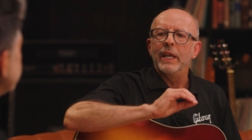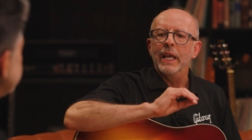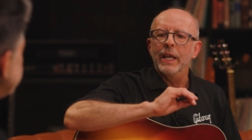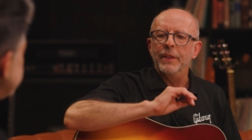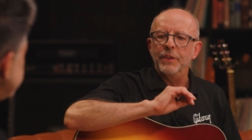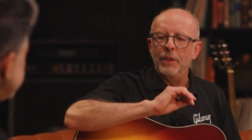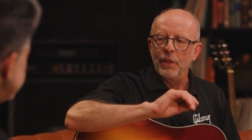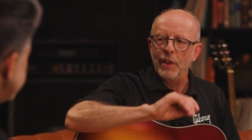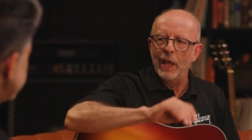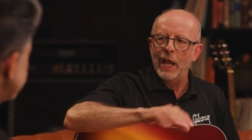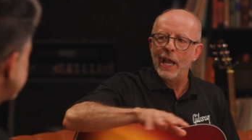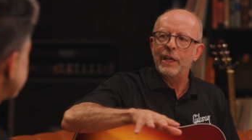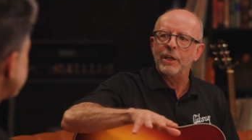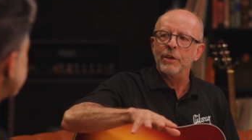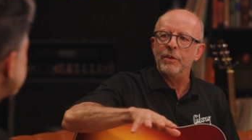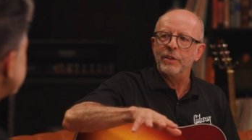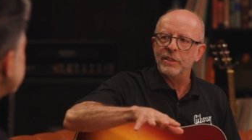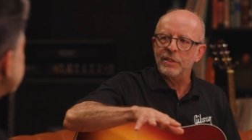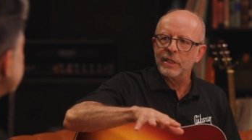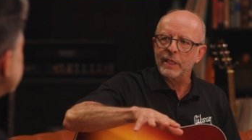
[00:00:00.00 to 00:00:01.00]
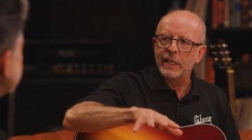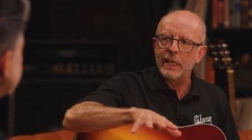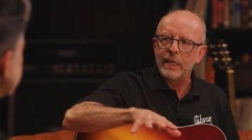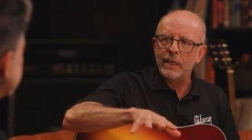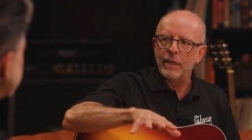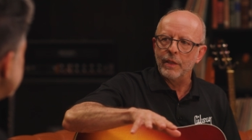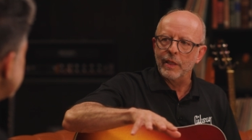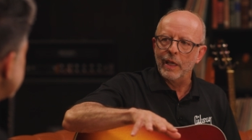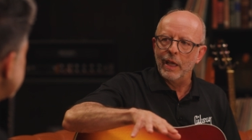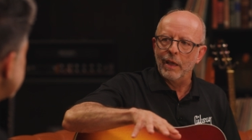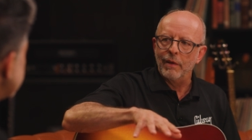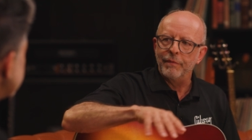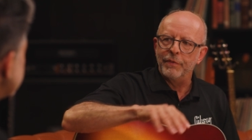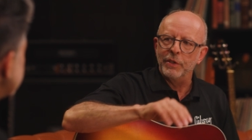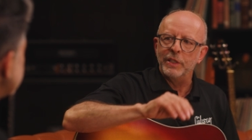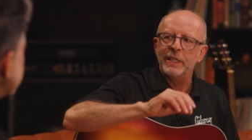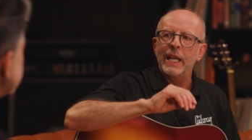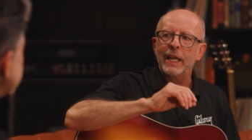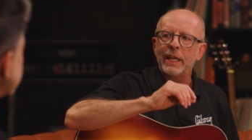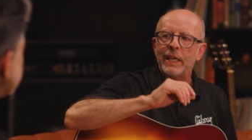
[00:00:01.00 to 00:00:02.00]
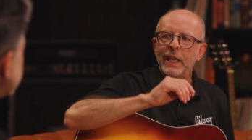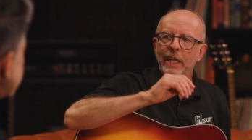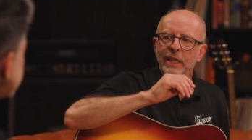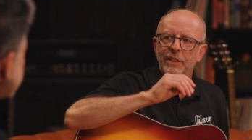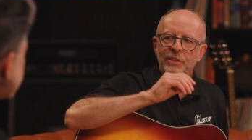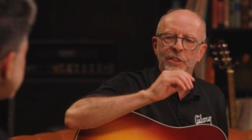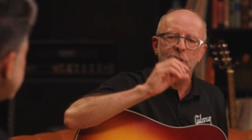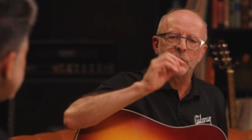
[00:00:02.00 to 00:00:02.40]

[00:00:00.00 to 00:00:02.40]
And the lacquer is the key to that. For decades,